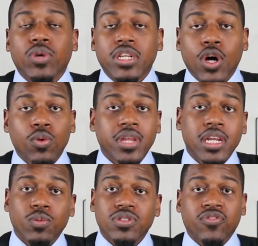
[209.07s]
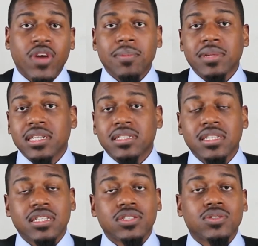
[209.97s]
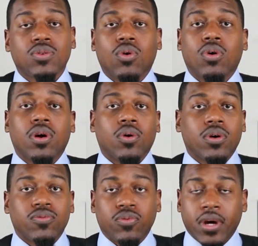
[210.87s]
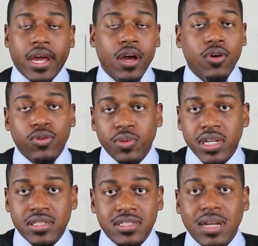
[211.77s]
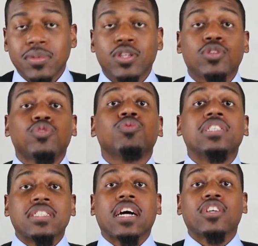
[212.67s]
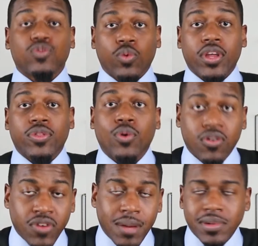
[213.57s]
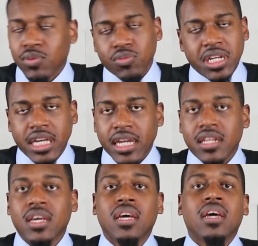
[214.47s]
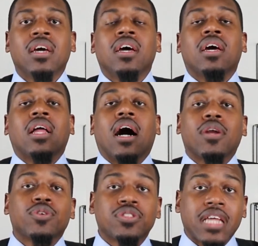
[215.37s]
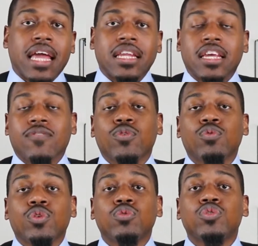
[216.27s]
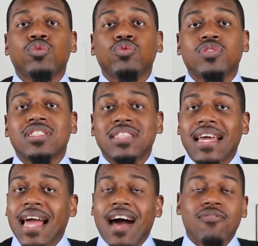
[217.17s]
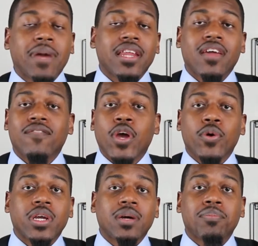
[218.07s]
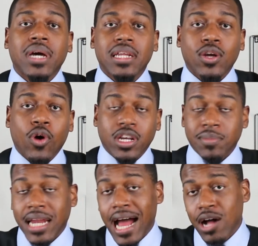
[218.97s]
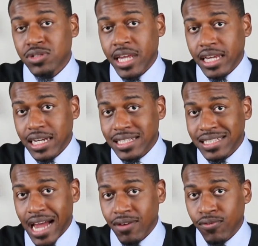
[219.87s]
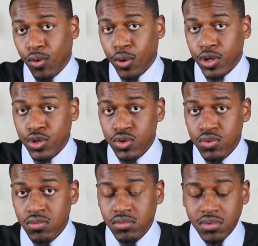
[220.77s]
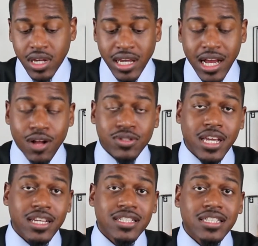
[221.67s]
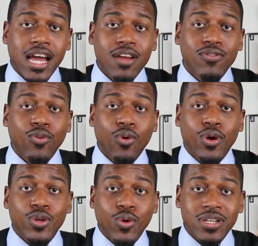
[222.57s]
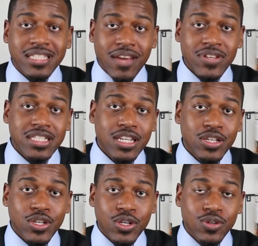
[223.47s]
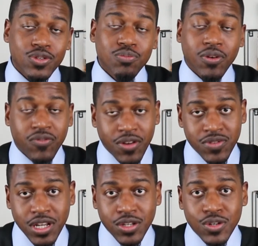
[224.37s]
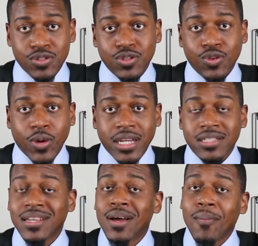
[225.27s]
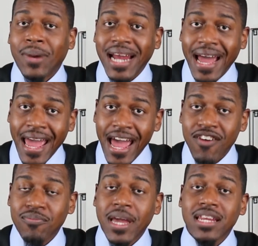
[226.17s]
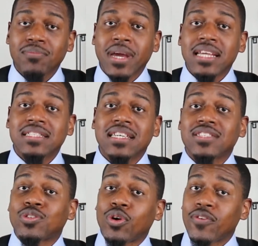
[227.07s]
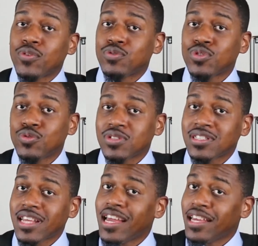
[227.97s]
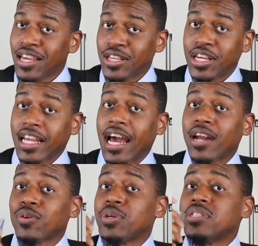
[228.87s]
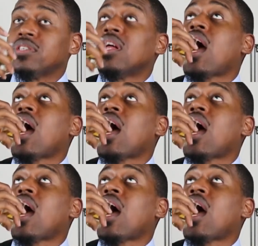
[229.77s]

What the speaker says: We know that it was a family decision or for health reasons, something that you discussed with your family. We get it. Understand, if you do choose to stay, I've made a very compelling argument. I'll take a shot for you. And I'll take a shot for your 17 years with 15 years of greatness. But I have made it make sense. So if you choose to stay, you got a reason.